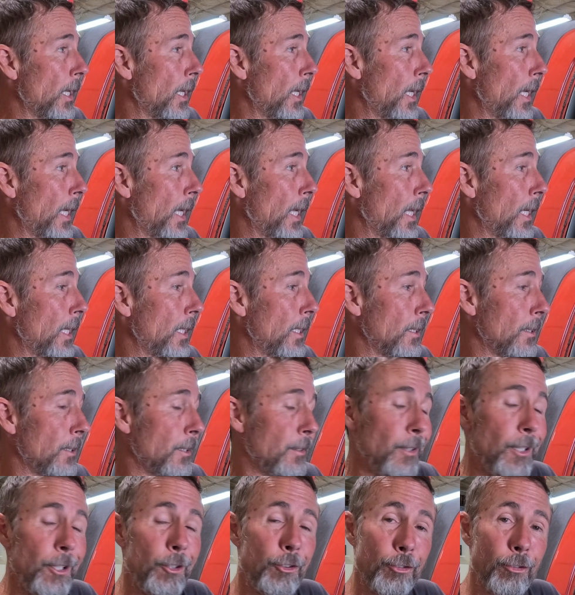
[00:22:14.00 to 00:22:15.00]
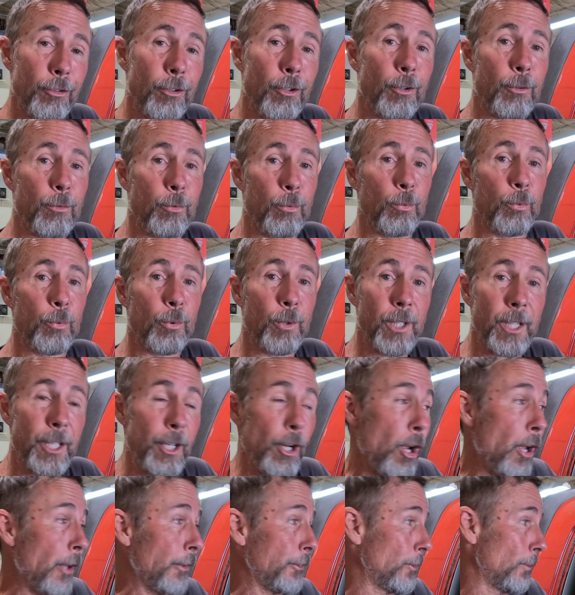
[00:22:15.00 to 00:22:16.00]
and it should look really
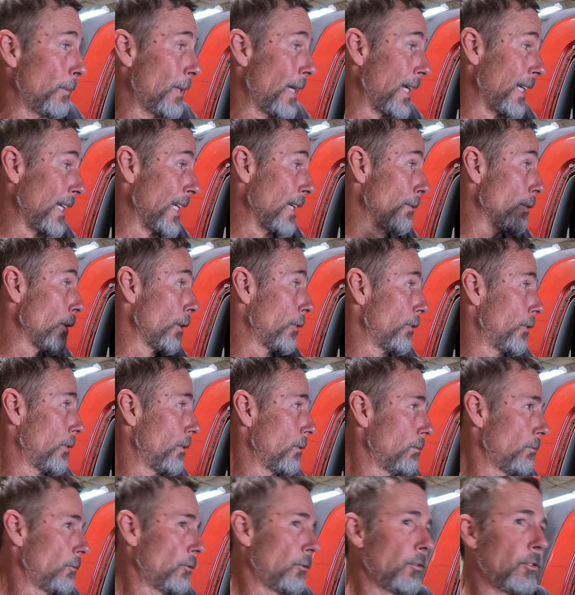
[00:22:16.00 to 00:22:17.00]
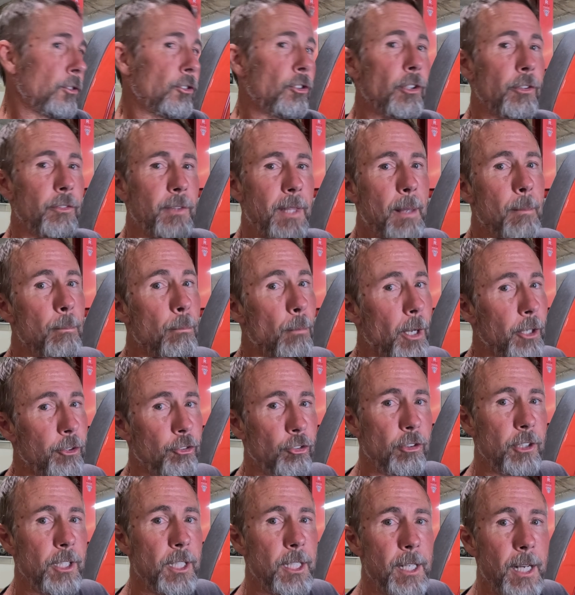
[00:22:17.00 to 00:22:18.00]
awesome and give us just that
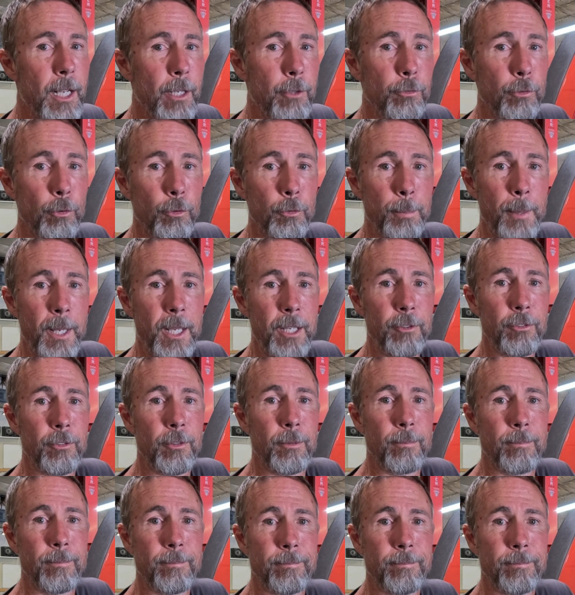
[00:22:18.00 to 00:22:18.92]
much needed extra space.